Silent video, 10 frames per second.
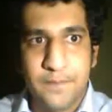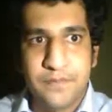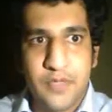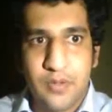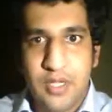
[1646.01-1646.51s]

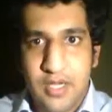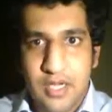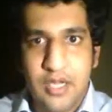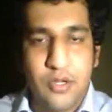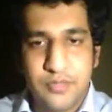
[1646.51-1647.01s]
Okay, and
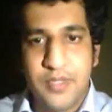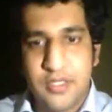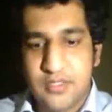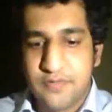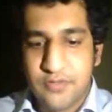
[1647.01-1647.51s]
anosmia
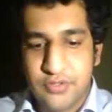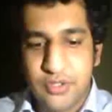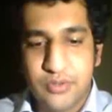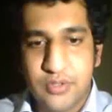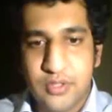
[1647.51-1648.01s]
is of course
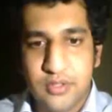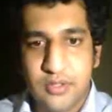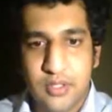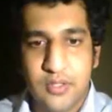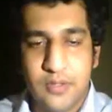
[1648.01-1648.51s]
due to
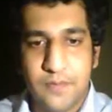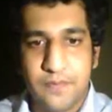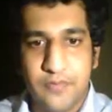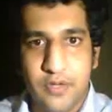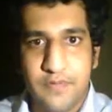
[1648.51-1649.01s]

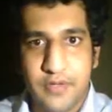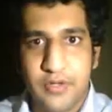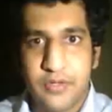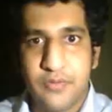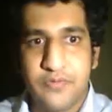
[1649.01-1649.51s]
the olfactory
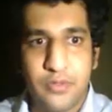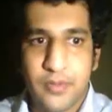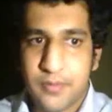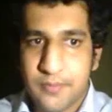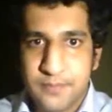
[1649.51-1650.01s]
groove tumor.